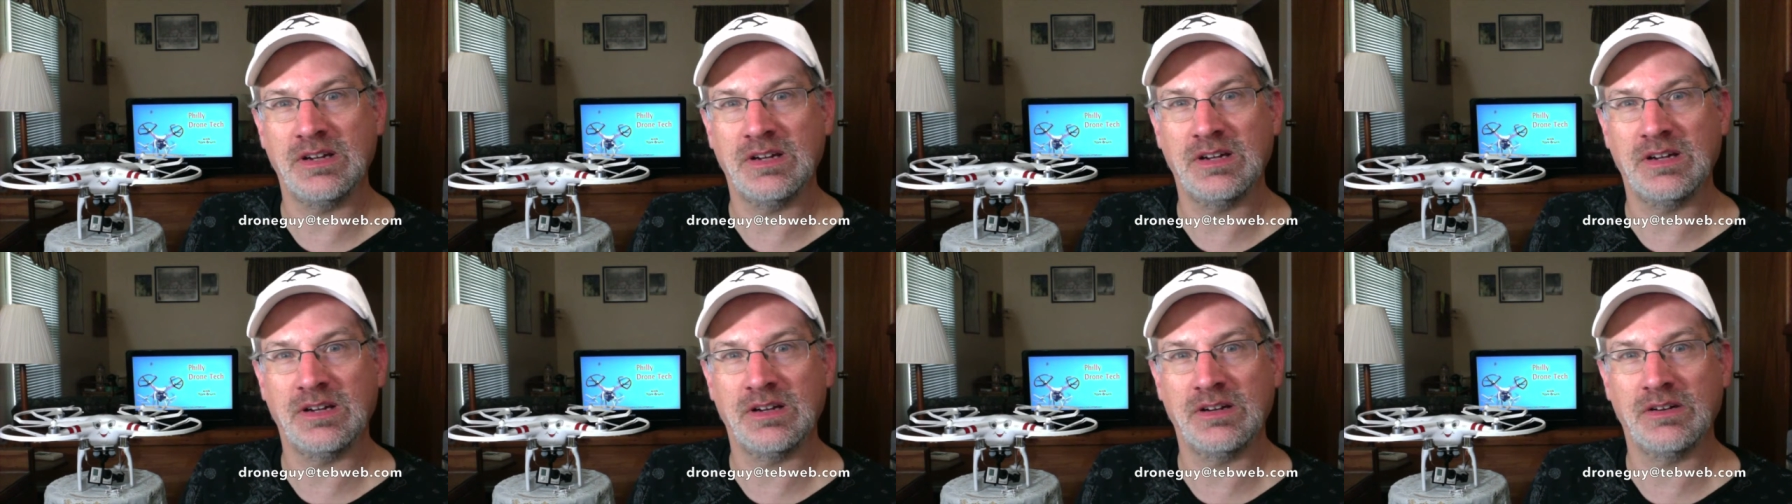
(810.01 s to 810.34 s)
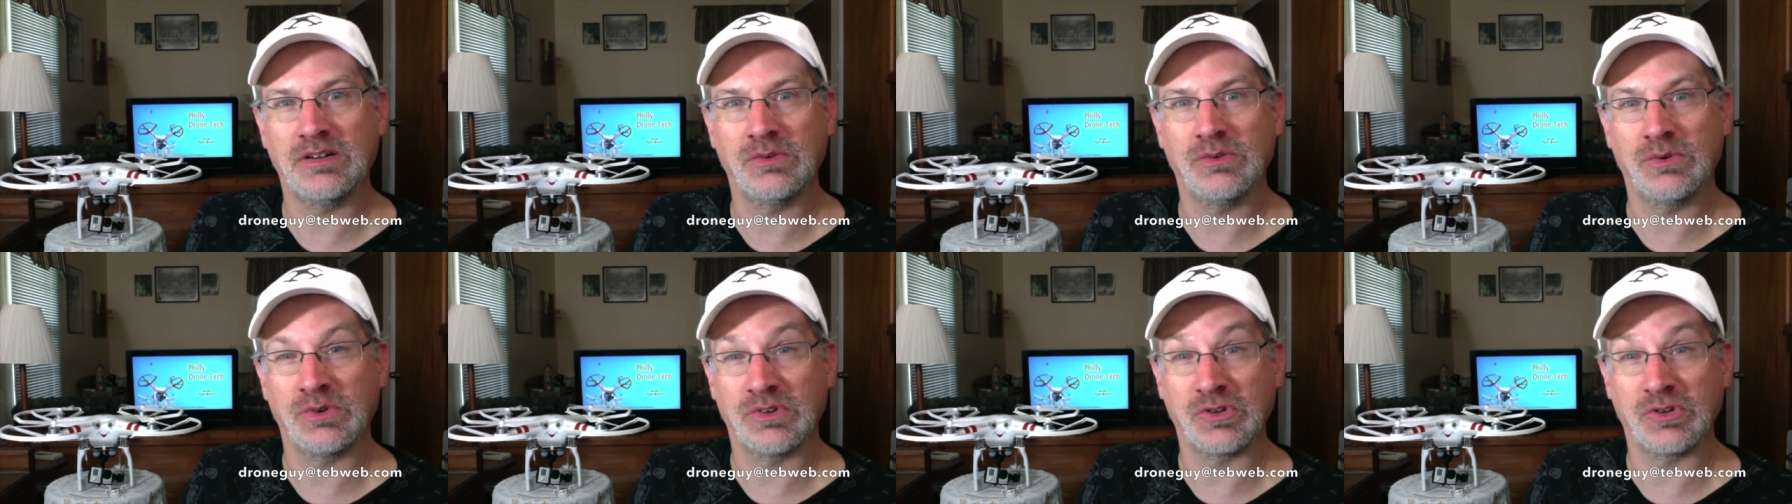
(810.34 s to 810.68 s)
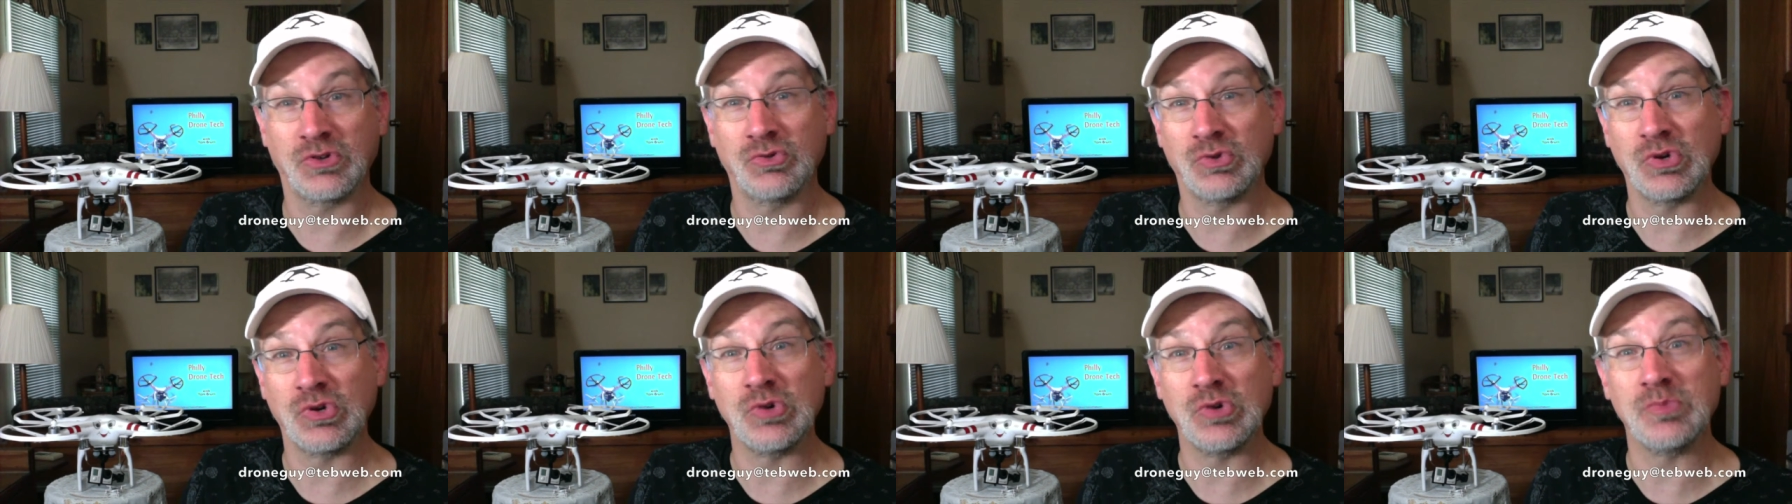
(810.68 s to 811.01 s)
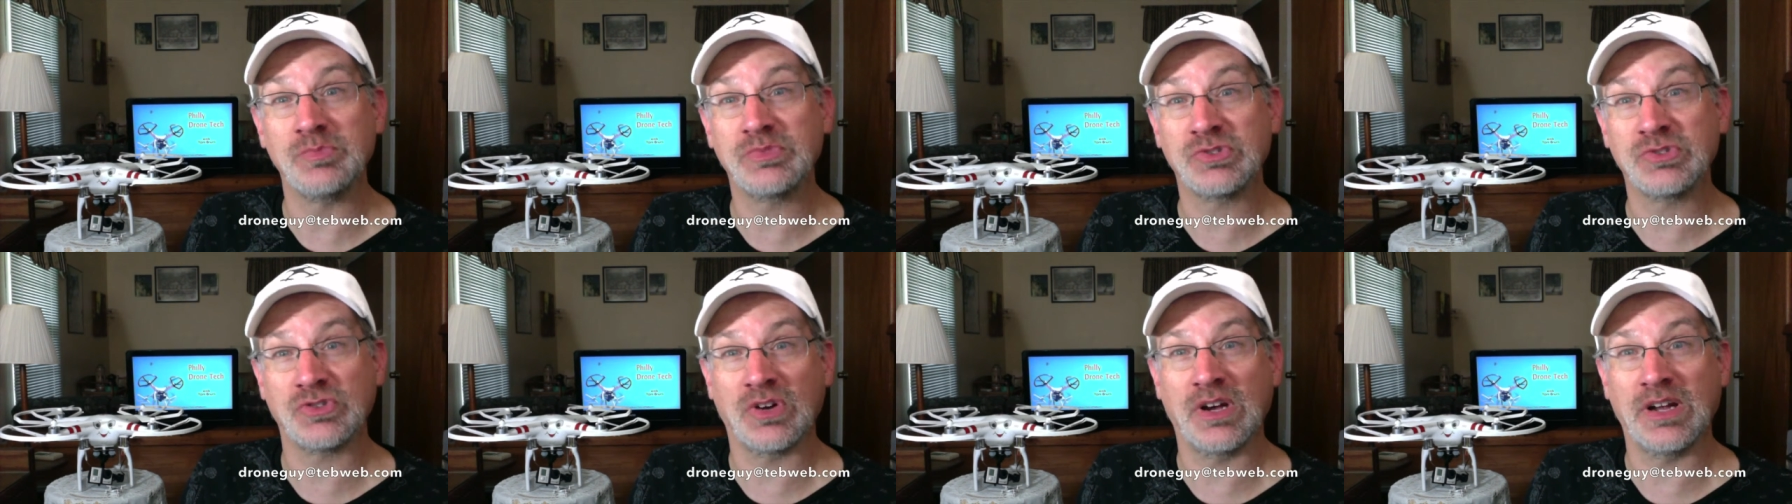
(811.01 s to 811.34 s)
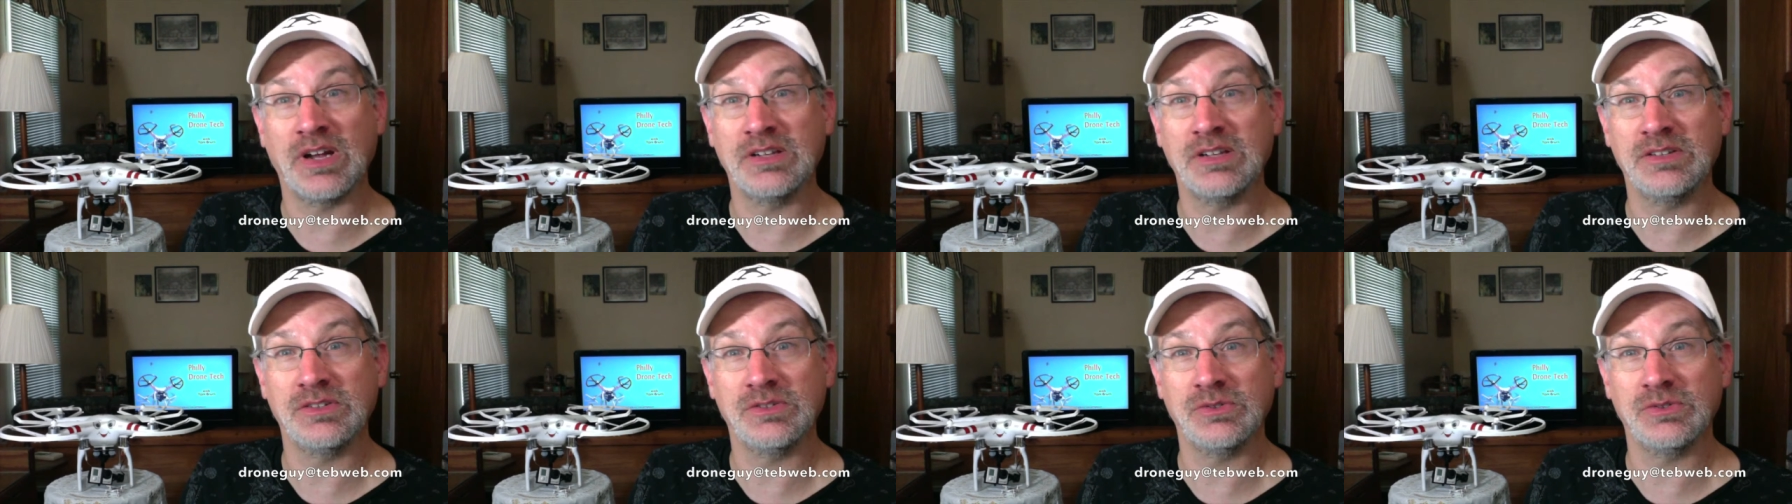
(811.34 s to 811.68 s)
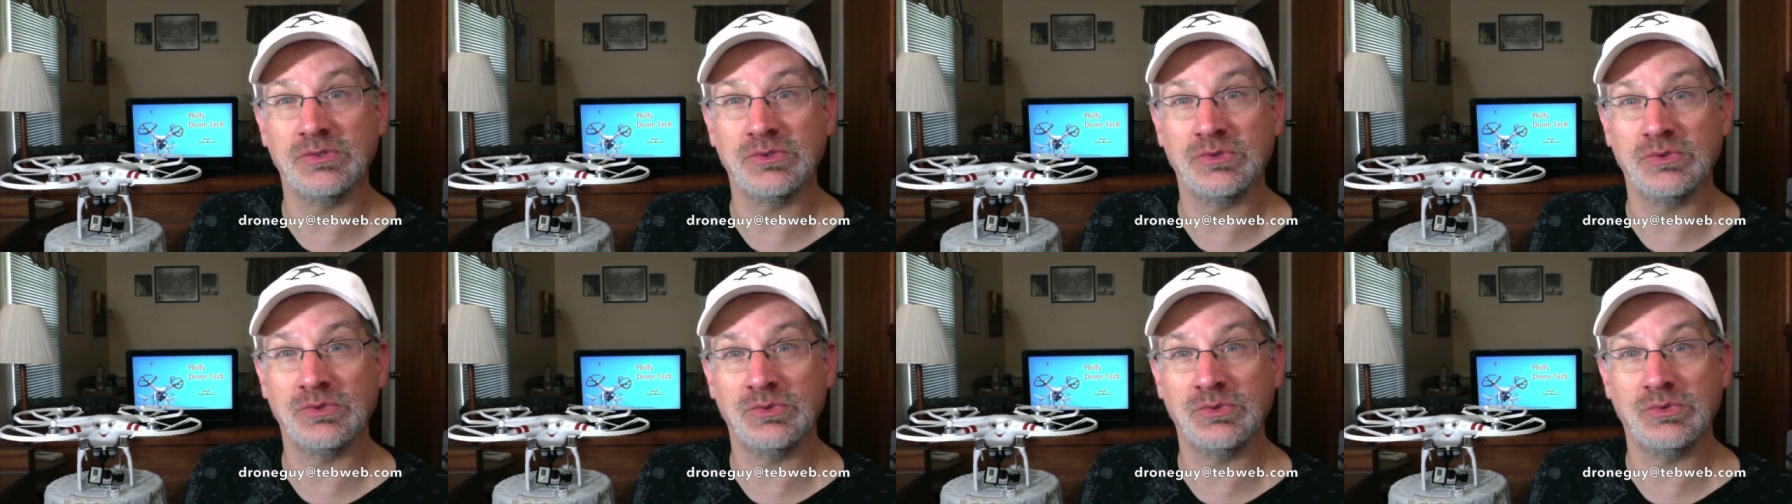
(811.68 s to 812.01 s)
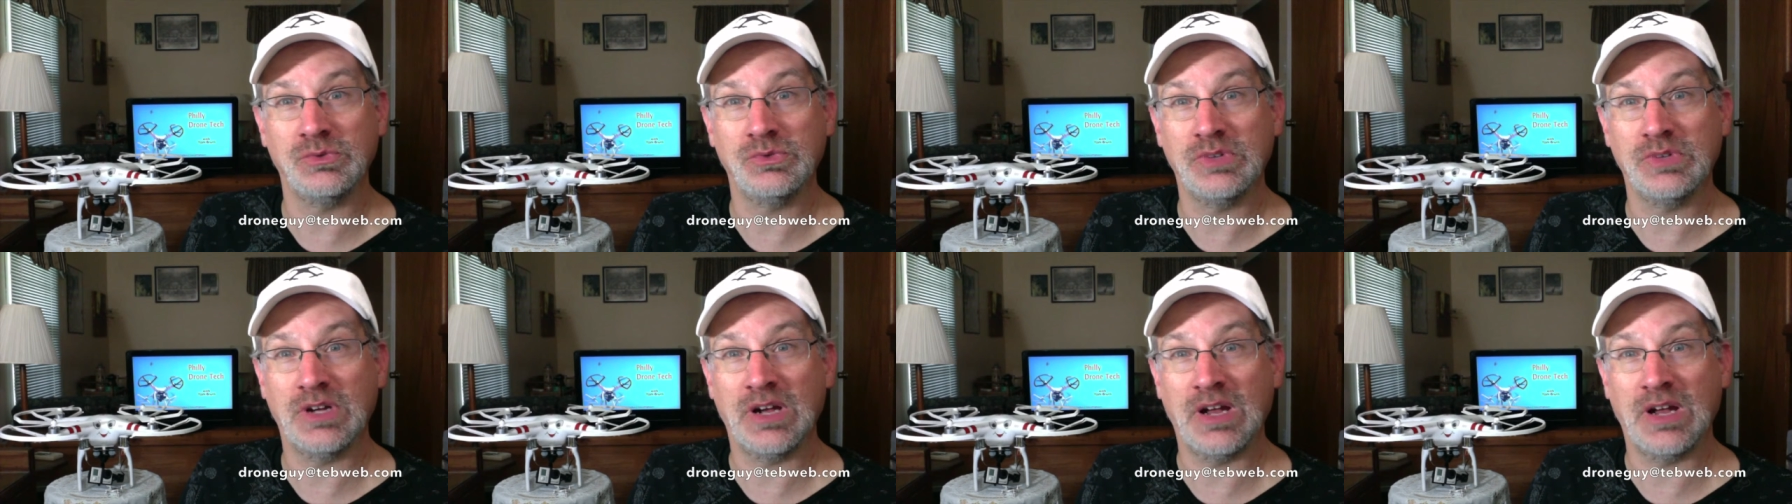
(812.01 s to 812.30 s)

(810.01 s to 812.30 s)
or a group trying to